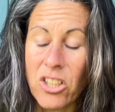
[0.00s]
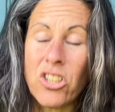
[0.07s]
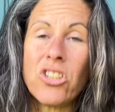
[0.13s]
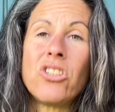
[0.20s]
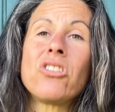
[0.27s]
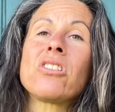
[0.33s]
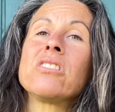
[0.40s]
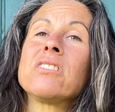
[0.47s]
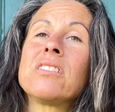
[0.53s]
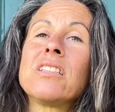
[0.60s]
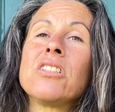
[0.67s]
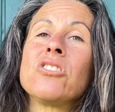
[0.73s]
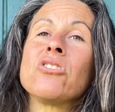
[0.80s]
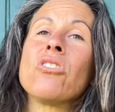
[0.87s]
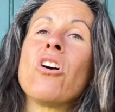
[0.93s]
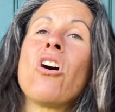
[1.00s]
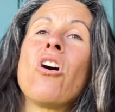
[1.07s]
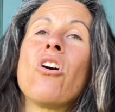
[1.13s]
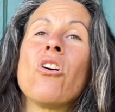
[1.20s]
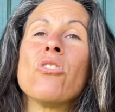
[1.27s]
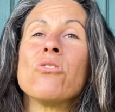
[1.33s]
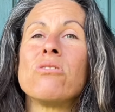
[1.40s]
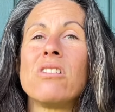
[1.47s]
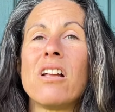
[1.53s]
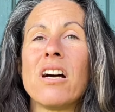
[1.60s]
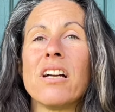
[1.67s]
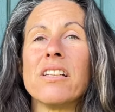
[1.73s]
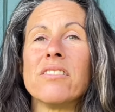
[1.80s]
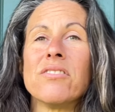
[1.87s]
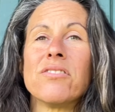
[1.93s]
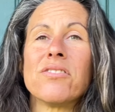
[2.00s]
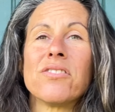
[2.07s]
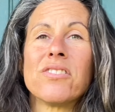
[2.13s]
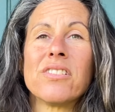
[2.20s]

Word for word: "You can sit your whole life